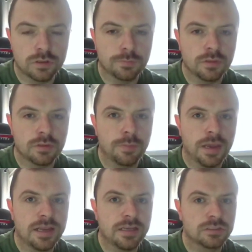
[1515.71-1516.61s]
The
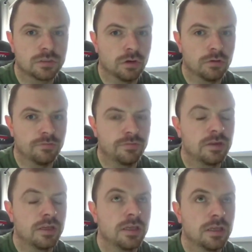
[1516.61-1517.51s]
pain sort of
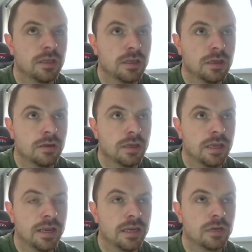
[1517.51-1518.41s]

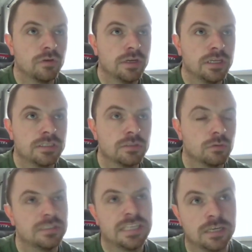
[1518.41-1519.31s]
increase
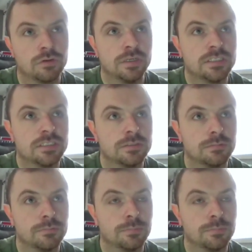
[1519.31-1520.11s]
or decrease